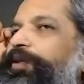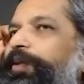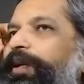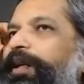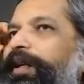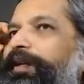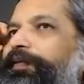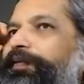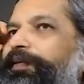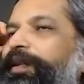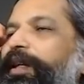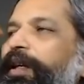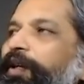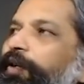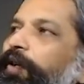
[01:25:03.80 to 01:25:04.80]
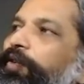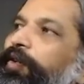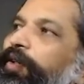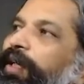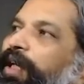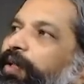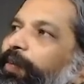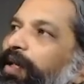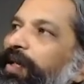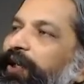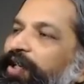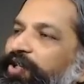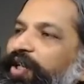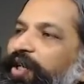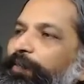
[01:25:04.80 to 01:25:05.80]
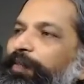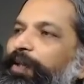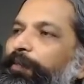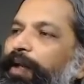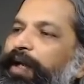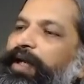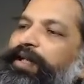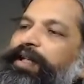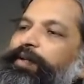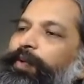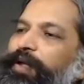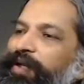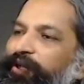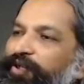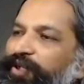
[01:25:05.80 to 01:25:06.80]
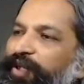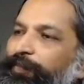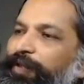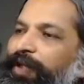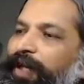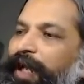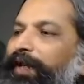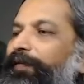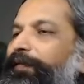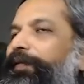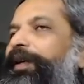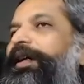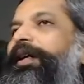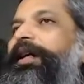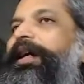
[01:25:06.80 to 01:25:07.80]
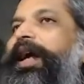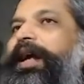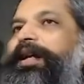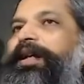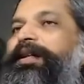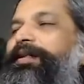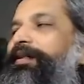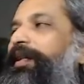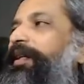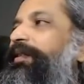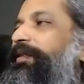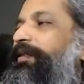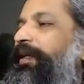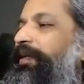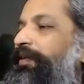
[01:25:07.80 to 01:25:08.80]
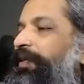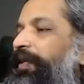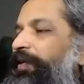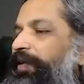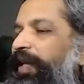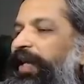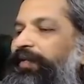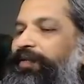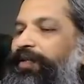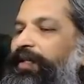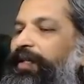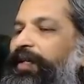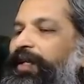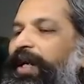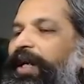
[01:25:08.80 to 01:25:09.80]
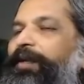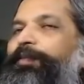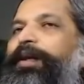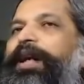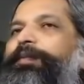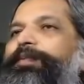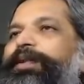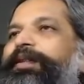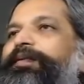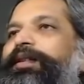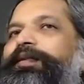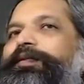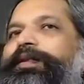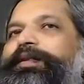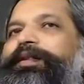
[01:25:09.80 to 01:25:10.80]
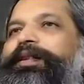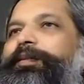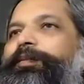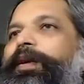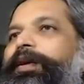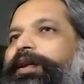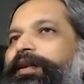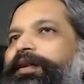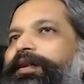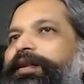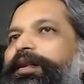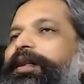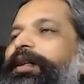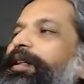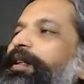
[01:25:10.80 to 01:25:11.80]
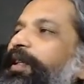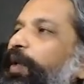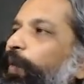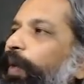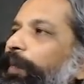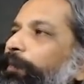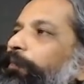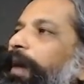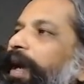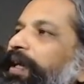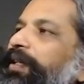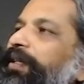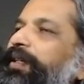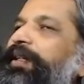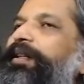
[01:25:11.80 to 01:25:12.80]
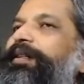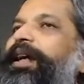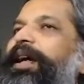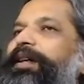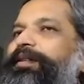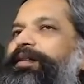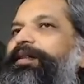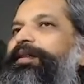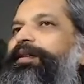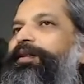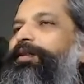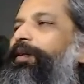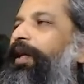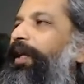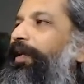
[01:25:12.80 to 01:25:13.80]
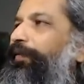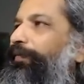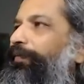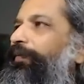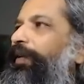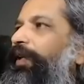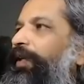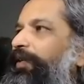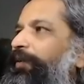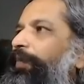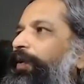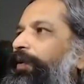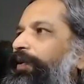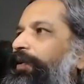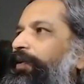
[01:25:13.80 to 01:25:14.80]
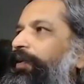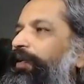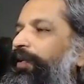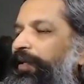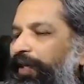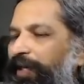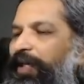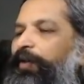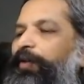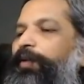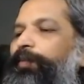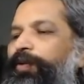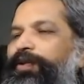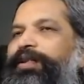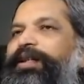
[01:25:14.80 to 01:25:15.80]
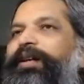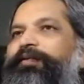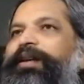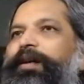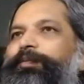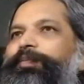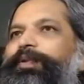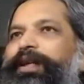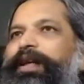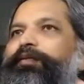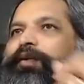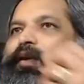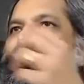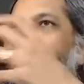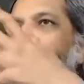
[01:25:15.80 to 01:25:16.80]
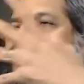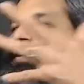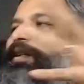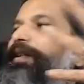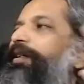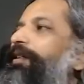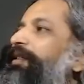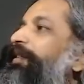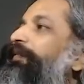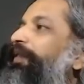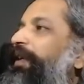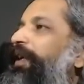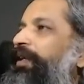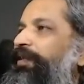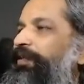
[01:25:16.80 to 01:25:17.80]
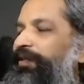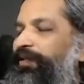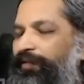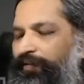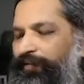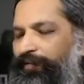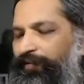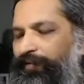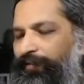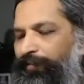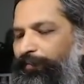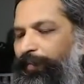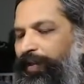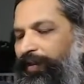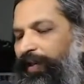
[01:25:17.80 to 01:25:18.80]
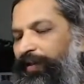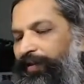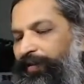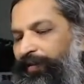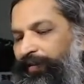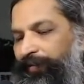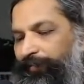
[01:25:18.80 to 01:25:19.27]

life. Not only it will reshape the mind, it will reshape the life and its instincts and drives, and perhaps even the physical body. The way mind did that to life and the body in our most developed, evolved, civilized mentality.